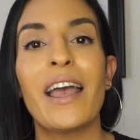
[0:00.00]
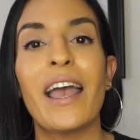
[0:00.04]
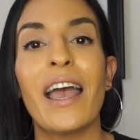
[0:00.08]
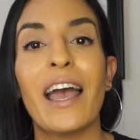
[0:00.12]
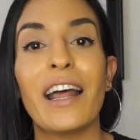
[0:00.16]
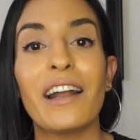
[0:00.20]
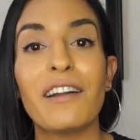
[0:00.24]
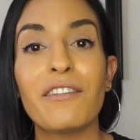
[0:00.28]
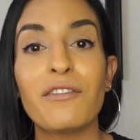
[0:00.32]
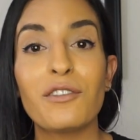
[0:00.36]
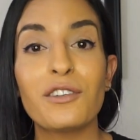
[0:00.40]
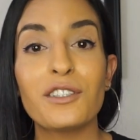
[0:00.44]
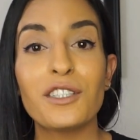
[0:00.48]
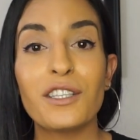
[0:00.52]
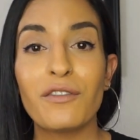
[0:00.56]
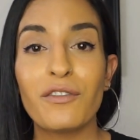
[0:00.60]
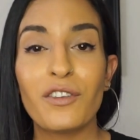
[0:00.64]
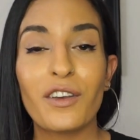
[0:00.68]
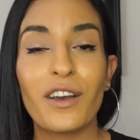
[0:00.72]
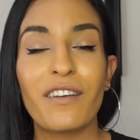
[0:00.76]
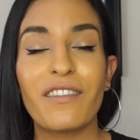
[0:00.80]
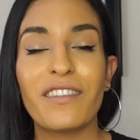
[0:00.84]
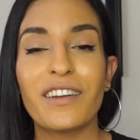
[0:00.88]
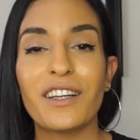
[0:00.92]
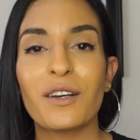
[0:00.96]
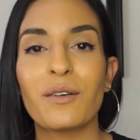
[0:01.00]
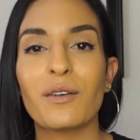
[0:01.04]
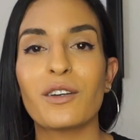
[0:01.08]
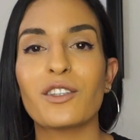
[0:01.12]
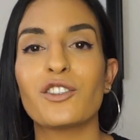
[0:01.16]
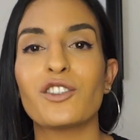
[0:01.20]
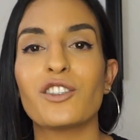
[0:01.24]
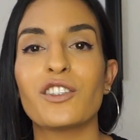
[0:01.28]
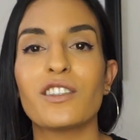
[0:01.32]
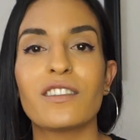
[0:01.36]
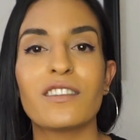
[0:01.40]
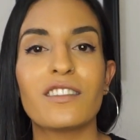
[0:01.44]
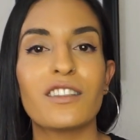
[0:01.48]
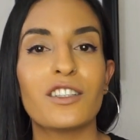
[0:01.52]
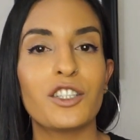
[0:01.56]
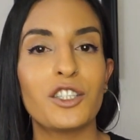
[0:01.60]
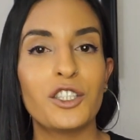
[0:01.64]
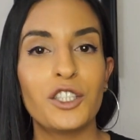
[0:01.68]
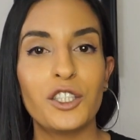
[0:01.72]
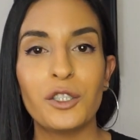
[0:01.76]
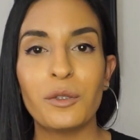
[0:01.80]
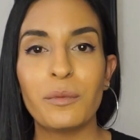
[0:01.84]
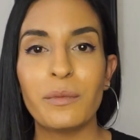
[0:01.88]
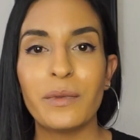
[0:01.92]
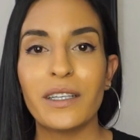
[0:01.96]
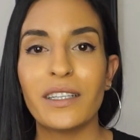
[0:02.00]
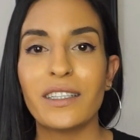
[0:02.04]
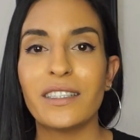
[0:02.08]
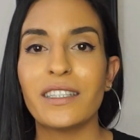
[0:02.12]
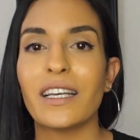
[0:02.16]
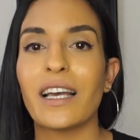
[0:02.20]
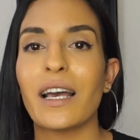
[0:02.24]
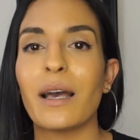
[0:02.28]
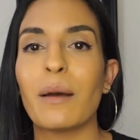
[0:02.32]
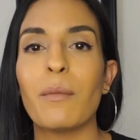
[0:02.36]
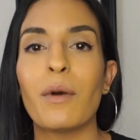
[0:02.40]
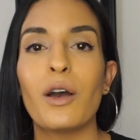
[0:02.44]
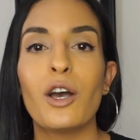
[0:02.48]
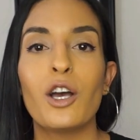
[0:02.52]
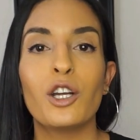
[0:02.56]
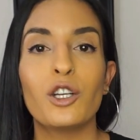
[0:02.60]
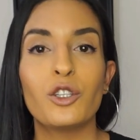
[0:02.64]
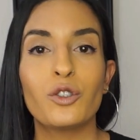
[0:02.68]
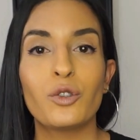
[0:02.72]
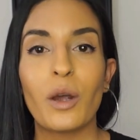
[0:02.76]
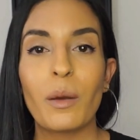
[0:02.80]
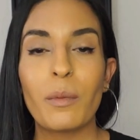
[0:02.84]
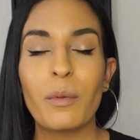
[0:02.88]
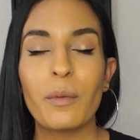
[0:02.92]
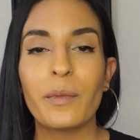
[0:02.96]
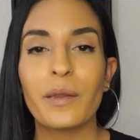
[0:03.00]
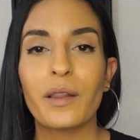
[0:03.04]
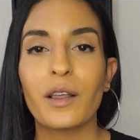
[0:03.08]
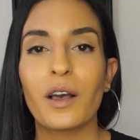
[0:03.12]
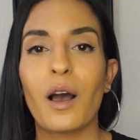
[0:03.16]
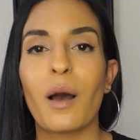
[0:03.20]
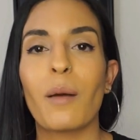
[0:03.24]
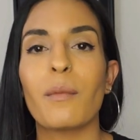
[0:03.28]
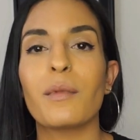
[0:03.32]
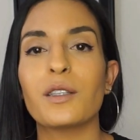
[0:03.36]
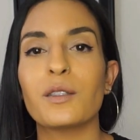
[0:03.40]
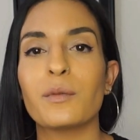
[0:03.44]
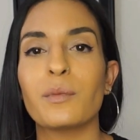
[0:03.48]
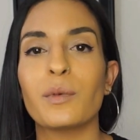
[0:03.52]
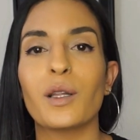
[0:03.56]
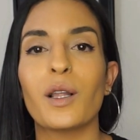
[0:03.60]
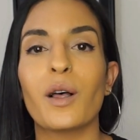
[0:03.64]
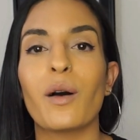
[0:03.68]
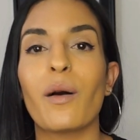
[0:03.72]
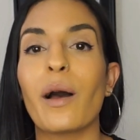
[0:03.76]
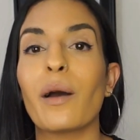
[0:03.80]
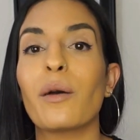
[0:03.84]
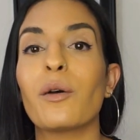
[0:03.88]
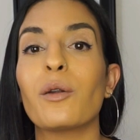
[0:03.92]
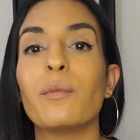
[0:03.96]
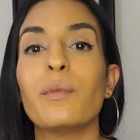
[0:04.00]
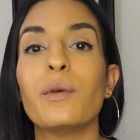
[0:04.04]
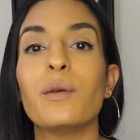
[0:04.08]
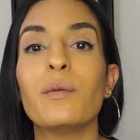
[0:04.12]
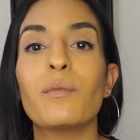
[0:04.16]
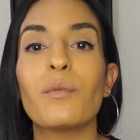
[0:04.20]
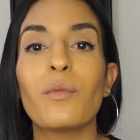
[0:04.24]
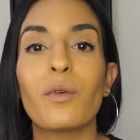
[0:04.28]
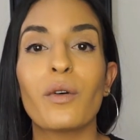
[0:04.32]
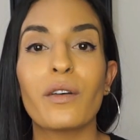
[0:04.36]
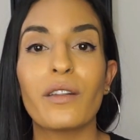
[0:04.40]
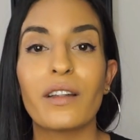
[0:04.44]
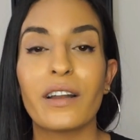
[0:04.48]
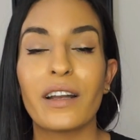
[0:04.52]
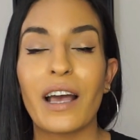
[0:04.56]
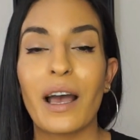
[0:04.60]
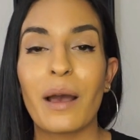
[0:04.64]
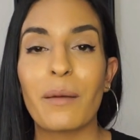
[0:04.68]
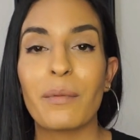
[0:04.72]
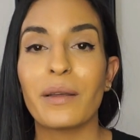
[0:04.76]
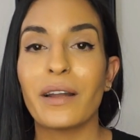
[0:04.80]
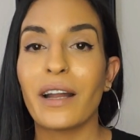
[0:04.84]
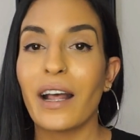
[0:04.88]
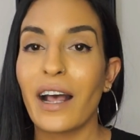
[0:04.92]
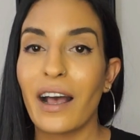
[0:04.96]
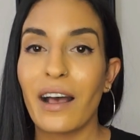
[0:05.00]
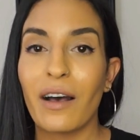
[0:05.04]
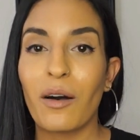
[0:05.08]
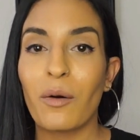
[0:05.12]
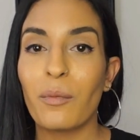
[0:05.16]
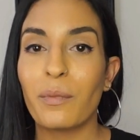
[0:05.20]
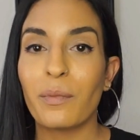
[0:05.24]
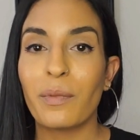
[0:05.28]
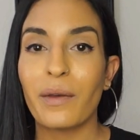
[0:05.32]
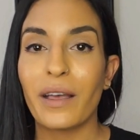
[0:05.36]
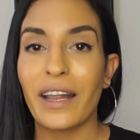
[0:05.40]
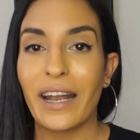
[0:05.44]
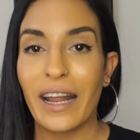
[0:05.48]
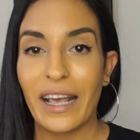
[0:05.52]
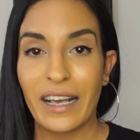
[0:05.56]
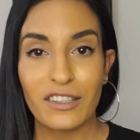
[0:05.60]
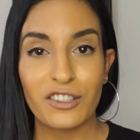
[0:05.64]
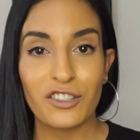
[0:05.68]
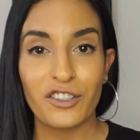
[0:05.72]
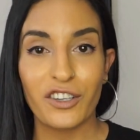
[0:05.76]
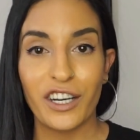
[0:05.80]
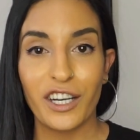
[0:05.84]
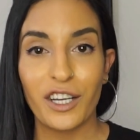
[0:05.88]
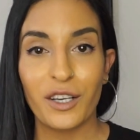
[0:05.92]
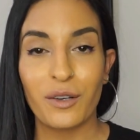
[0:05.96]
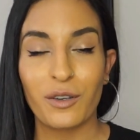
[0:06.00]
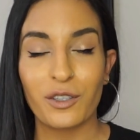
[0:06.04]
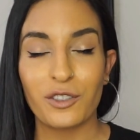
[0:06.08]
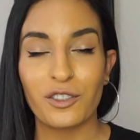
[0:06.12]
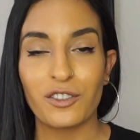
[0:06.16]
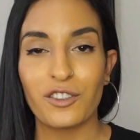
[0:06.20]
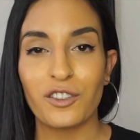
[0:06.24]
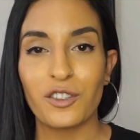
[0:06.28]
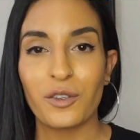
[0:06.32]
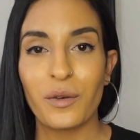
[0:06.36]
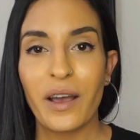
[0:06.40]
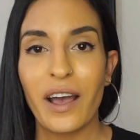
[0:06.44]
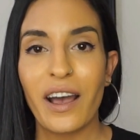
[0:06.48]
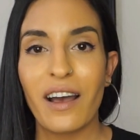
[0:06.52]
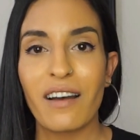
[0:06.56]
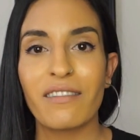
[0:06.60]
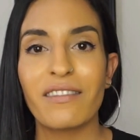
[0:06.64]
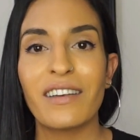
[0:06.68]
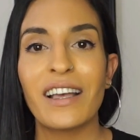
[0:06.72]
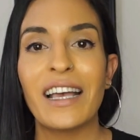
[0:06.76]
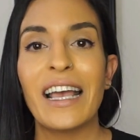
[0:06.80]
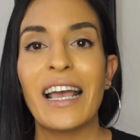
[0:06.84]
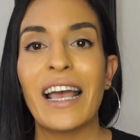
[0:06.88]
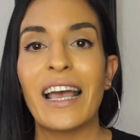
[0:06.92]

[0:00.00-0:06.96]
And of course, if you have any questions, shoot me a DM, drop them in the comments below. I would be more than happy to help and answer any questions you have.